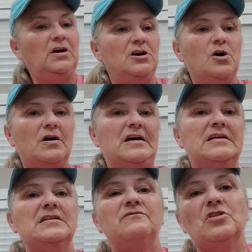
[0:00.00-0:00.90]
you know, and I
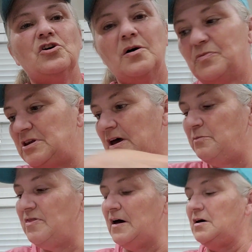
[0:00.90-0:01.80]
didn't even look up the
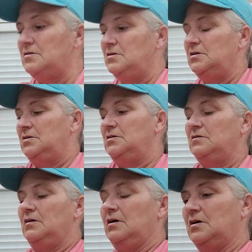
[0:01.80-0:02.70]
name of that.
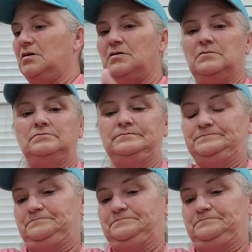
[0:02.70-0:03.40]
Um,